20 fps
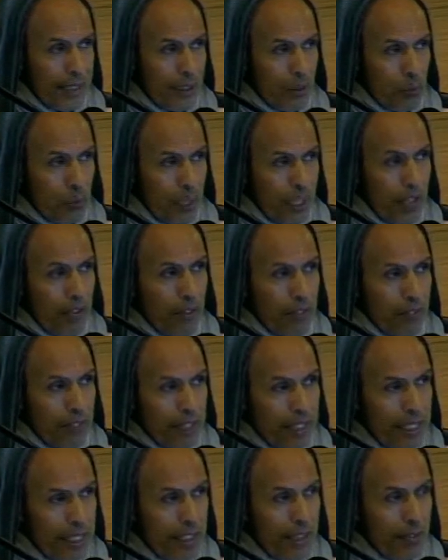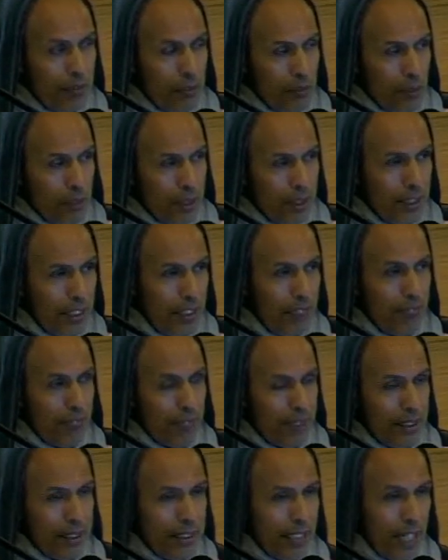and the way of dealing with
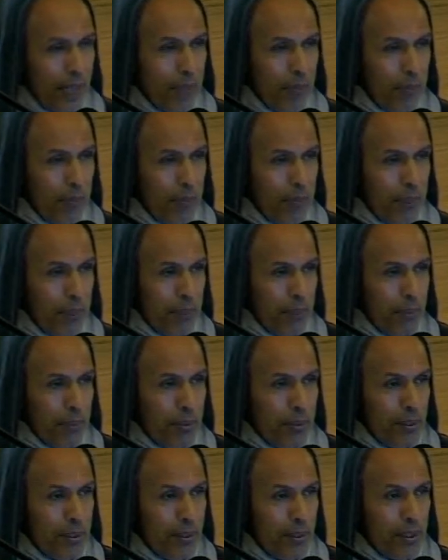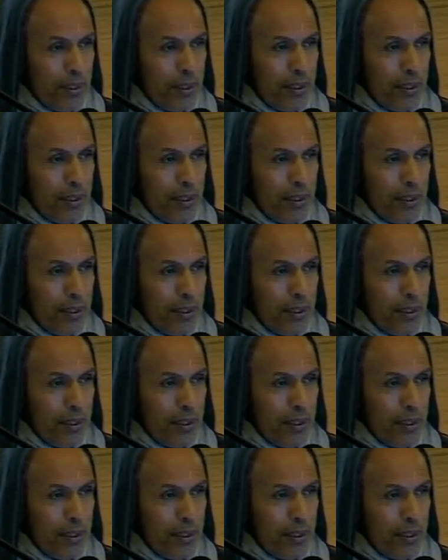different type of people